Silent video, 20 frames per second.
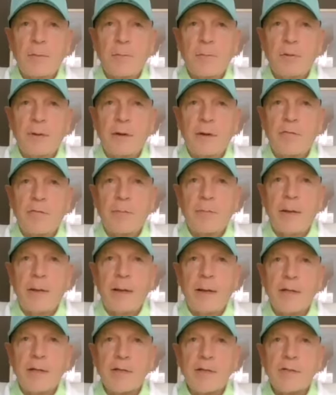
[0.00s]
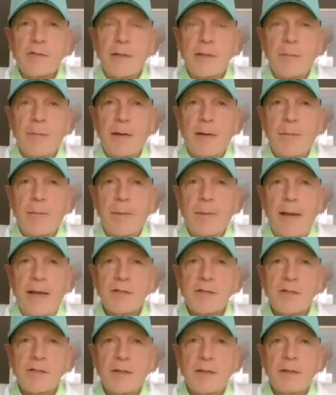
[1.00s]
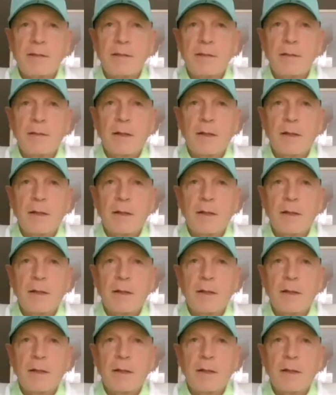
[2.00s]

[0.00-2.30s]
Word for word: a player from AIC made a basket